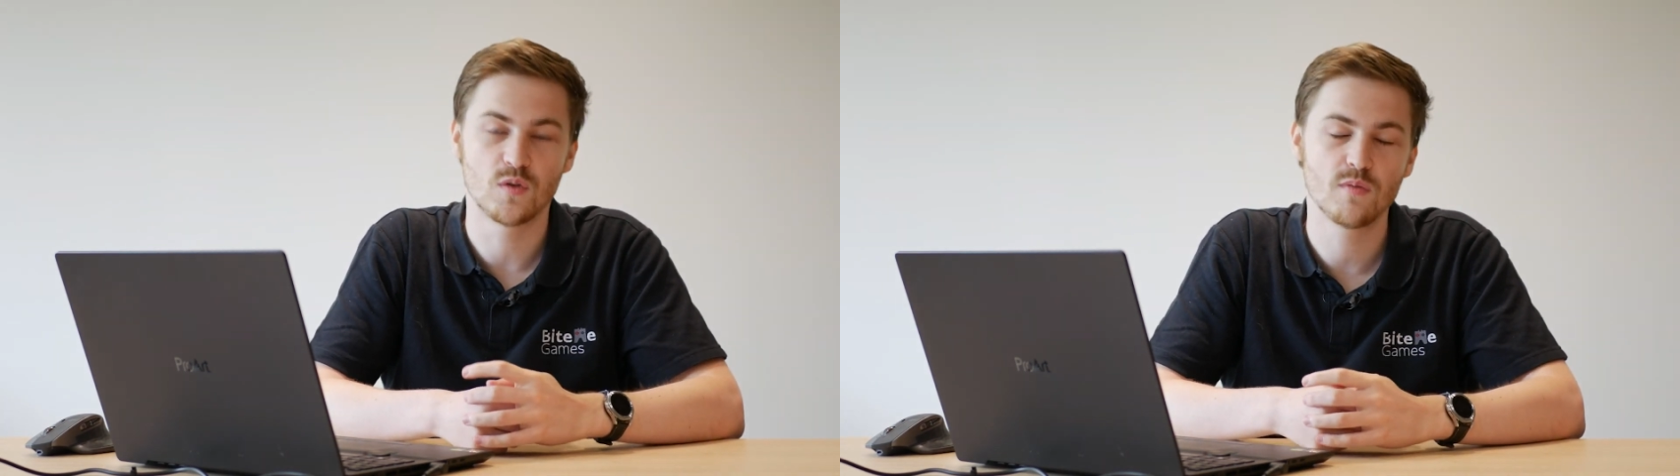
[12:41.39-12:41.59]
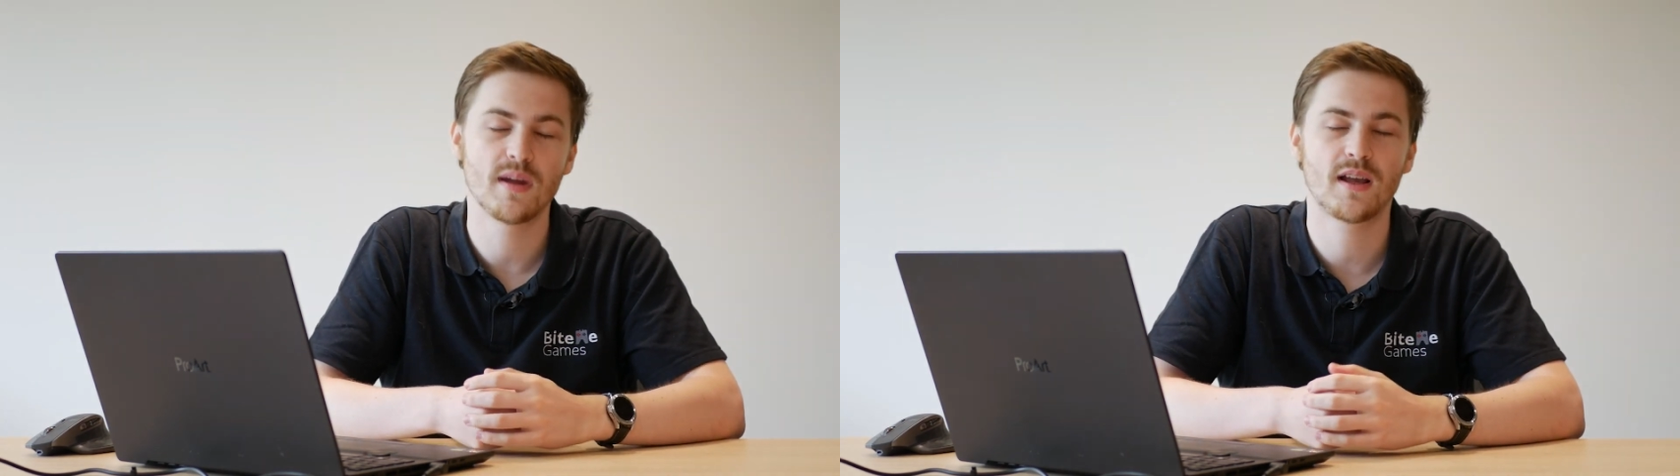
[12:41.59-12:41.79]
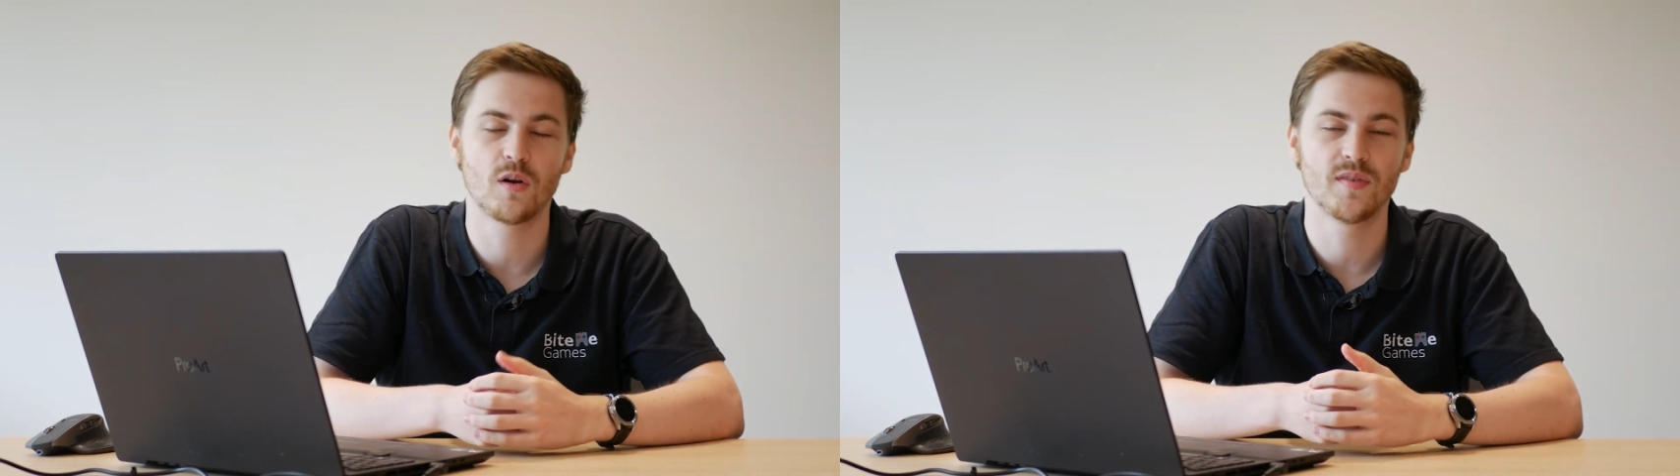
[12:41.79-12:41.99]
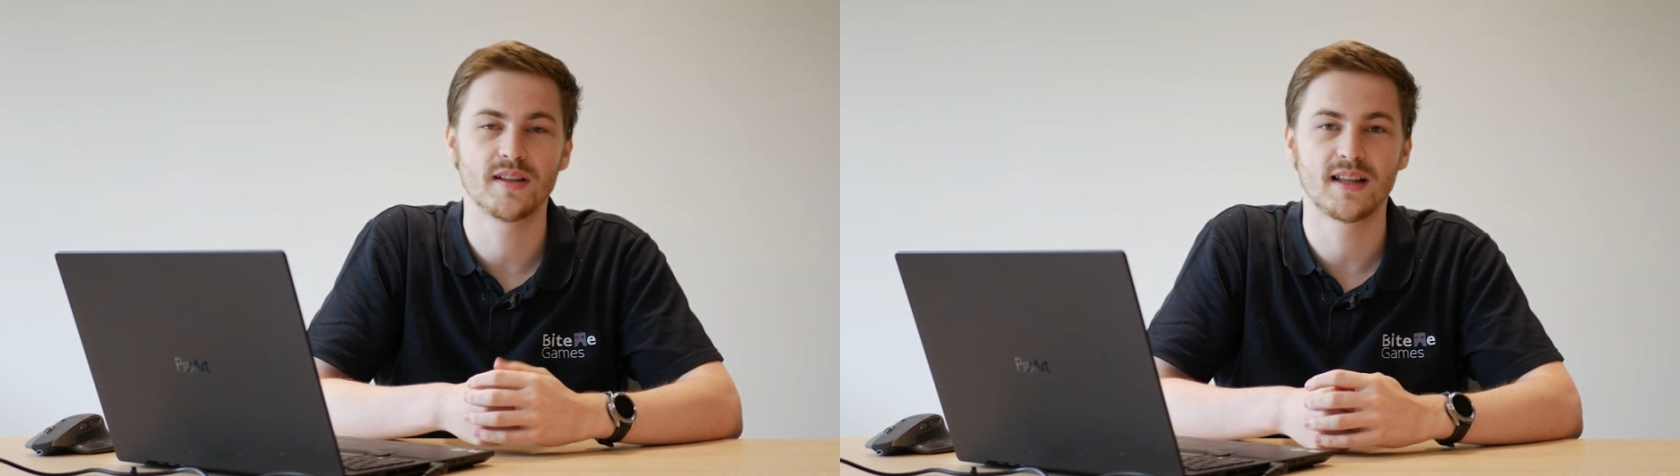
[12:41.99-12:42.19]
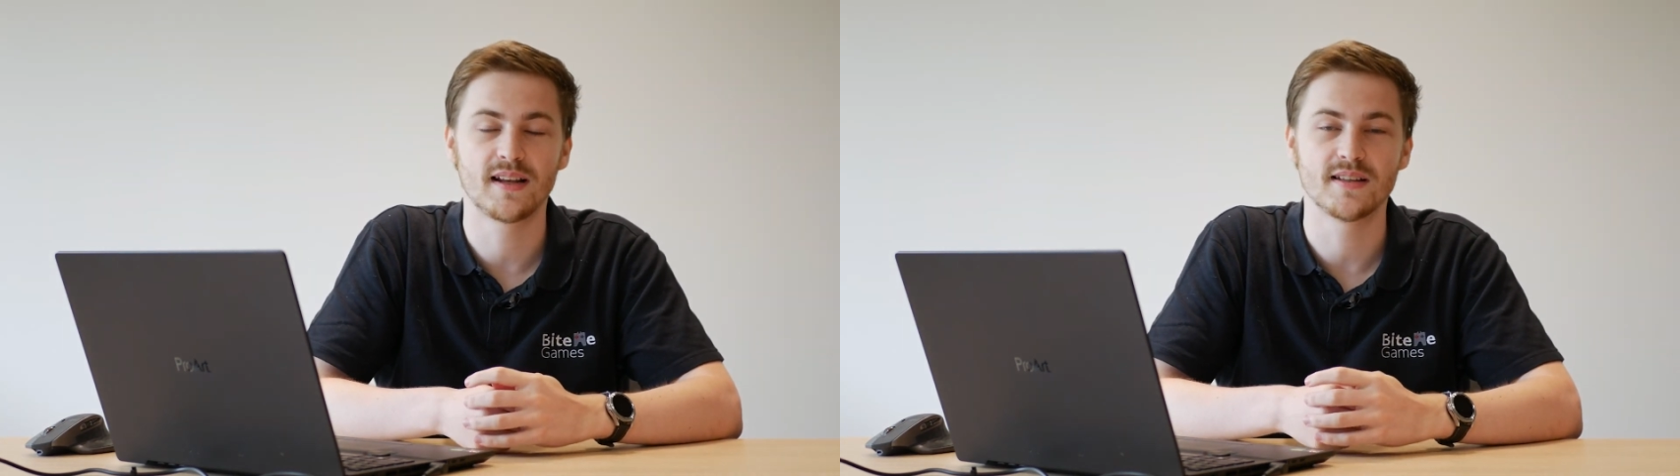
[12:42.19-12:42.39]
do make
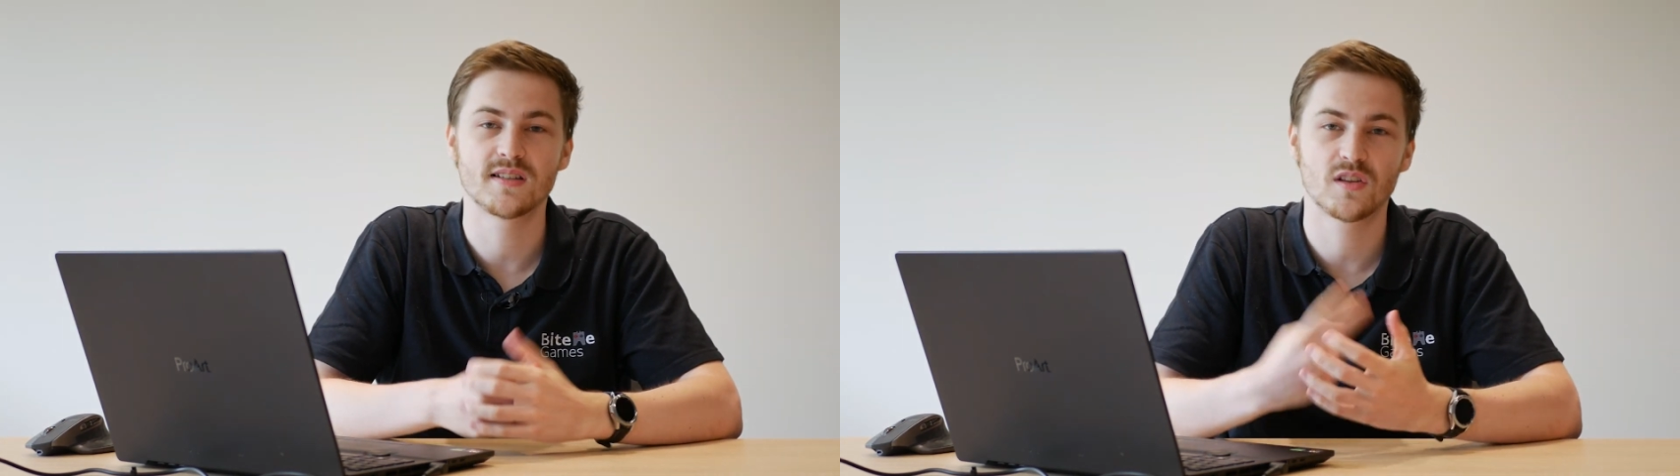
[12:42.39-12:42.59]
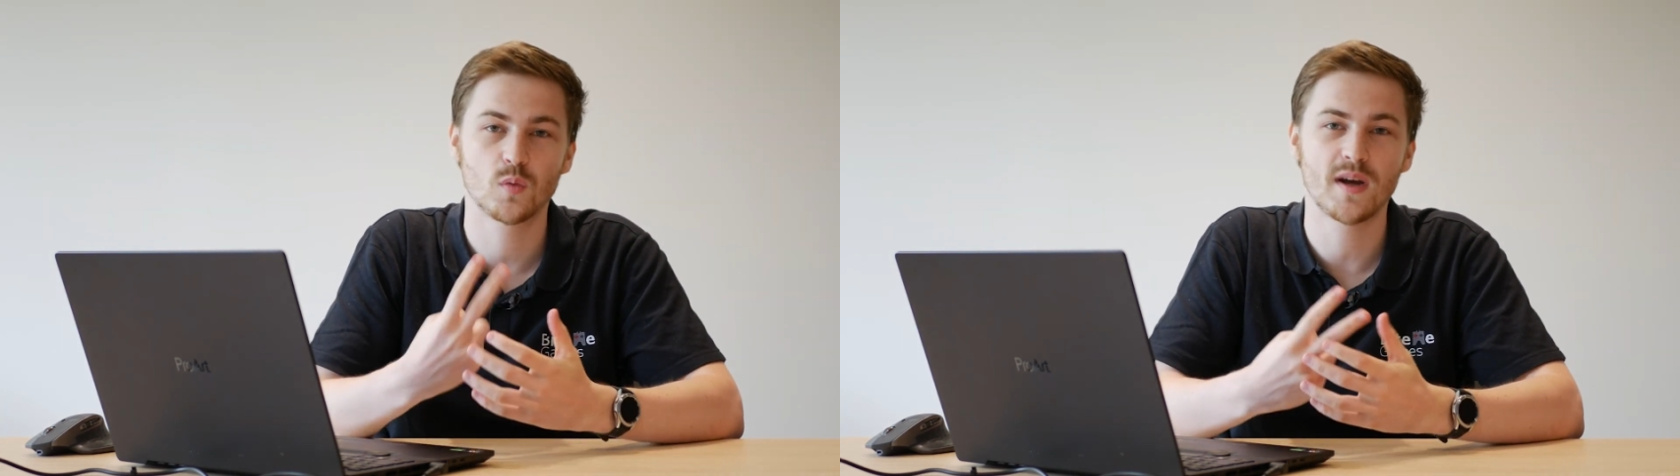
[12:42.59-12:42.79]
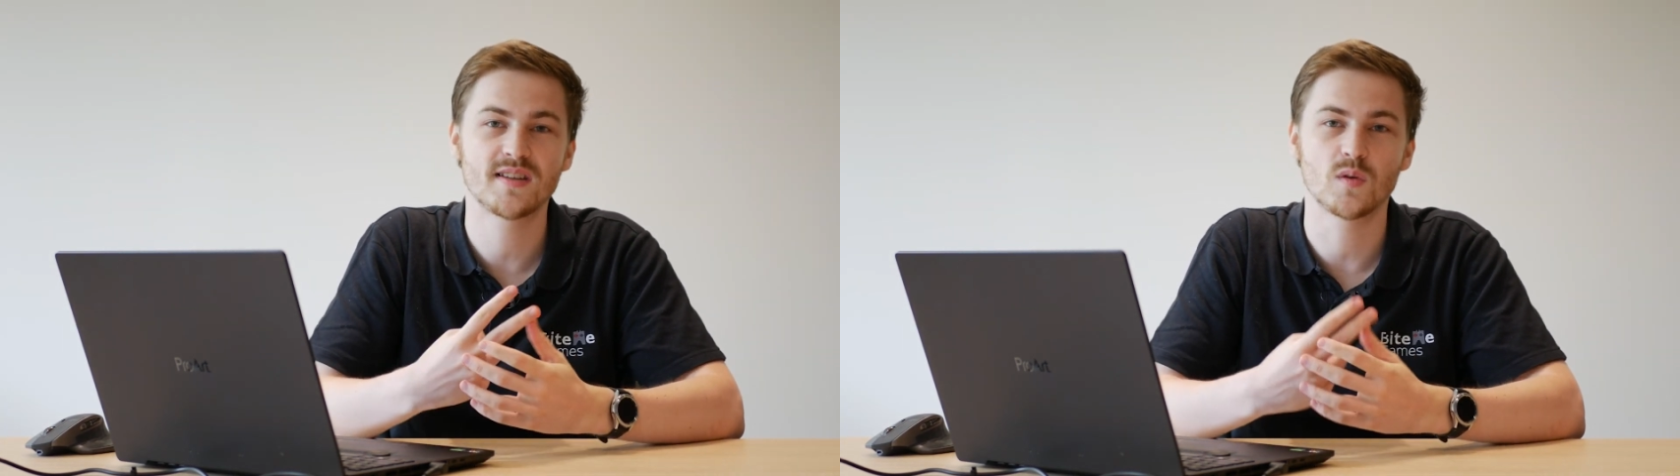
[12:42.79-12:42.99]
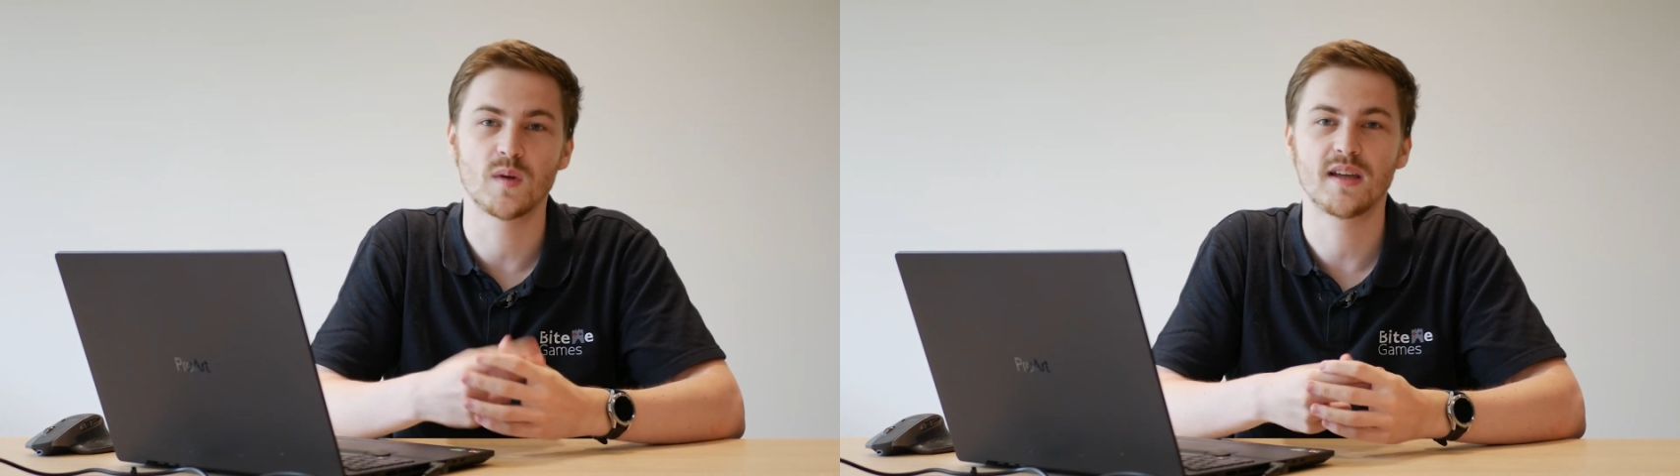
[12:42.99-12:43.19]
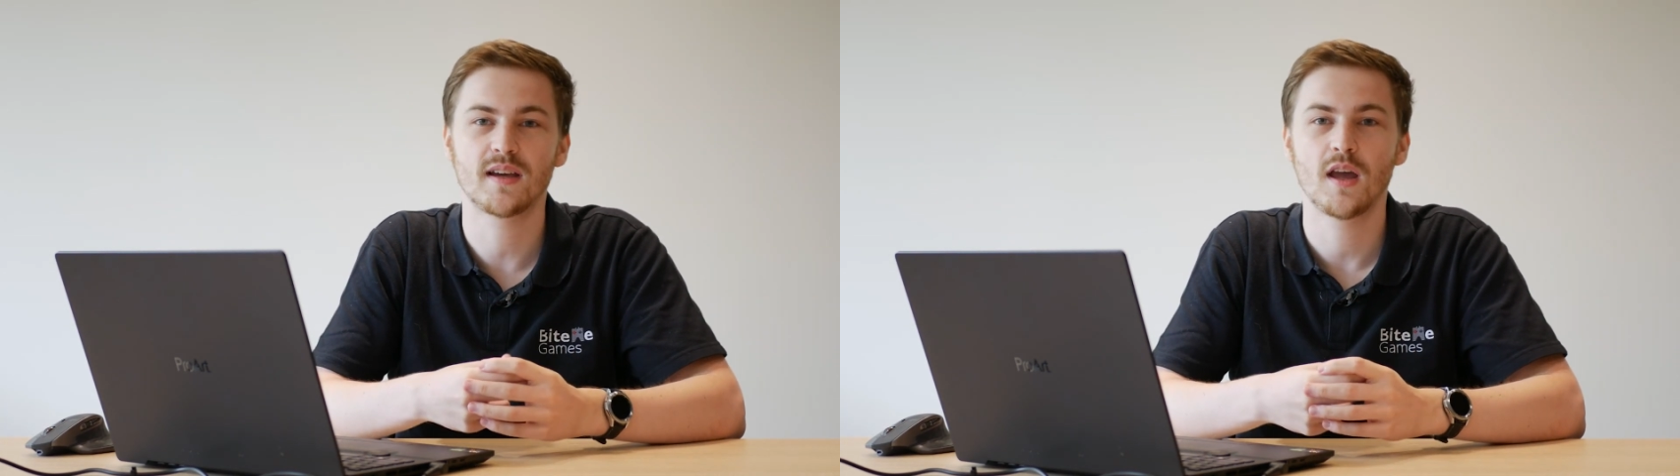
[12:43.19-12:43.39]
content like this twice a
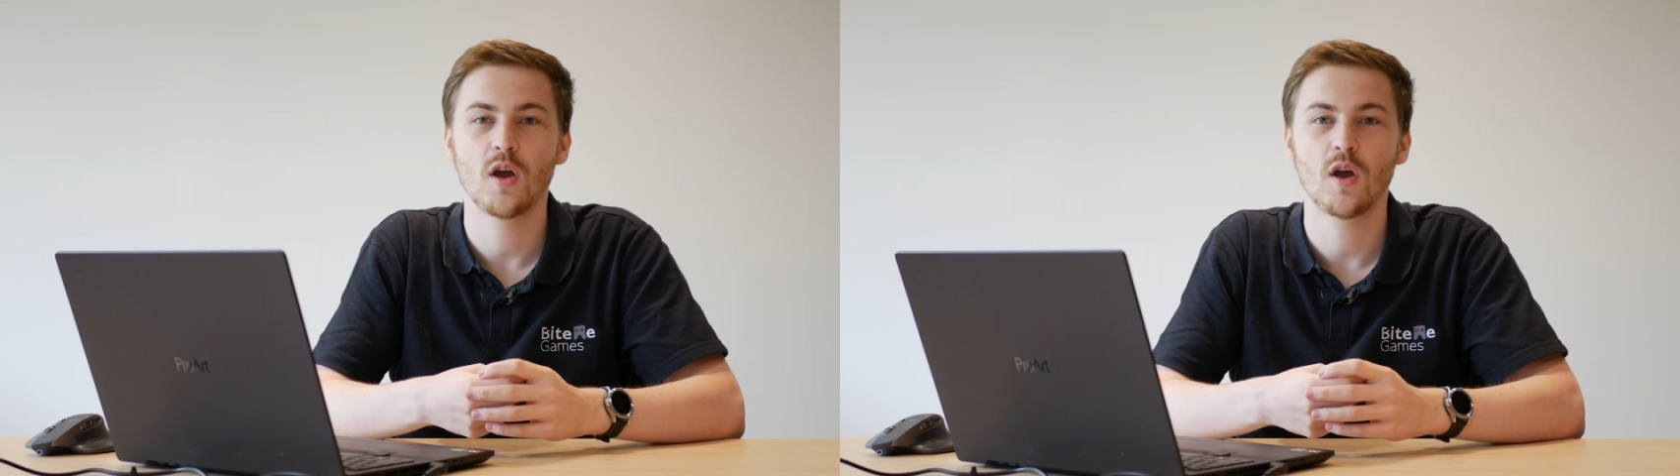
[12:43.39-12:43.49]
week.